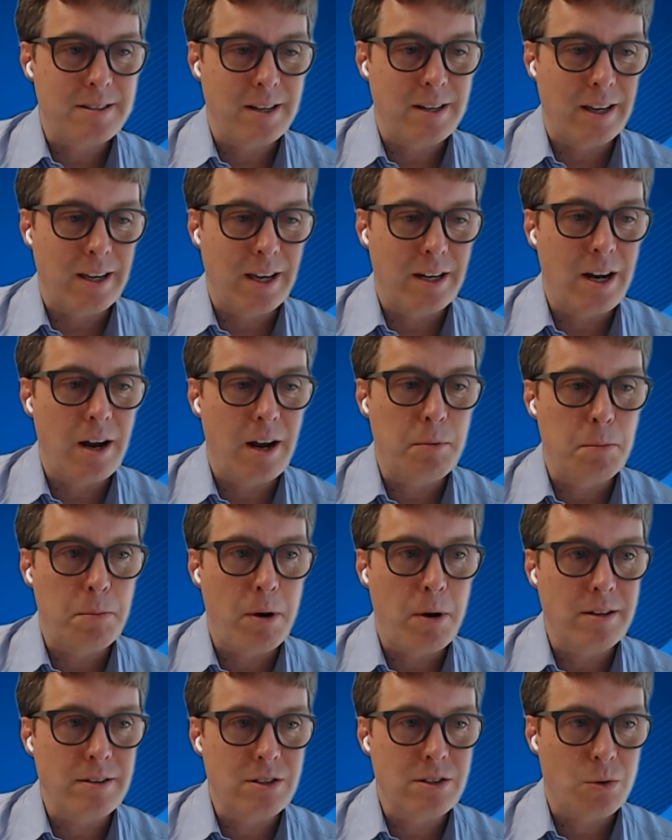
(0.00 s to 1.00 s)
in a GitHub
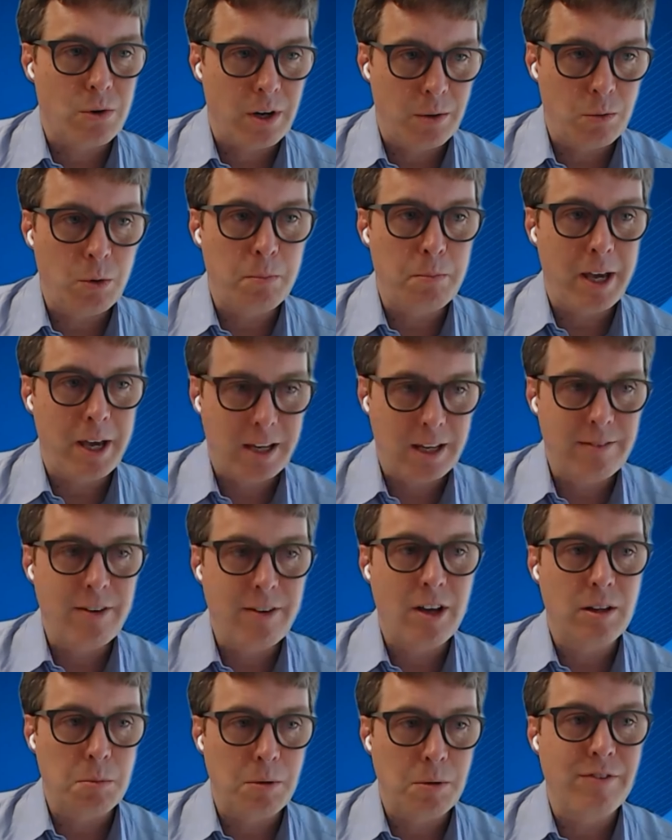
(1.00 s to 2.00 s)
repository, we'll make it
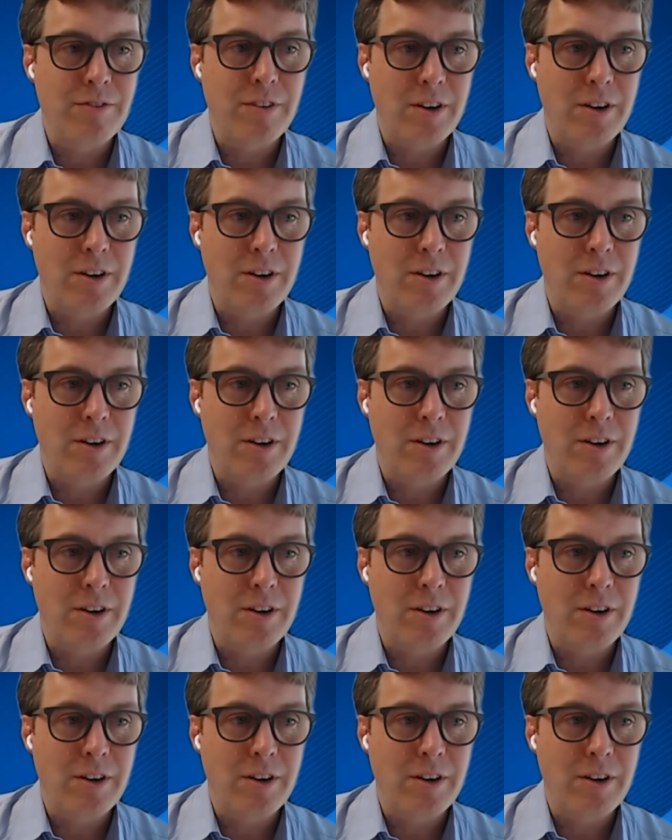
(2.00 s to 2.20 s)
available